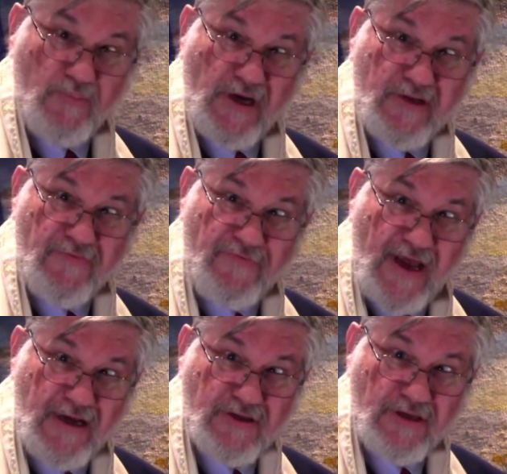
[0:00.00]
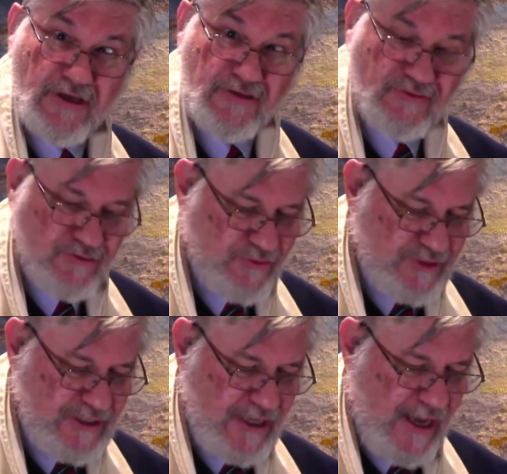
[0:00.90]
But in fact,
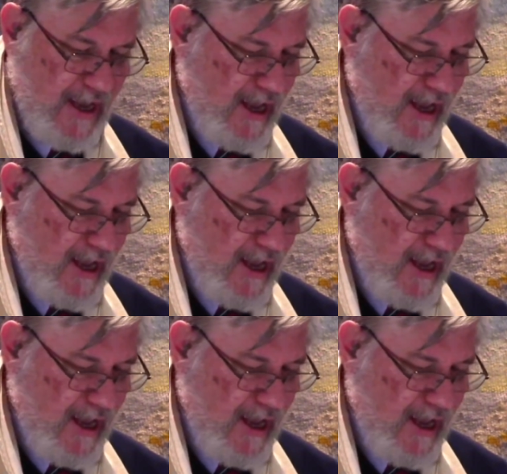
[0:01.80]
history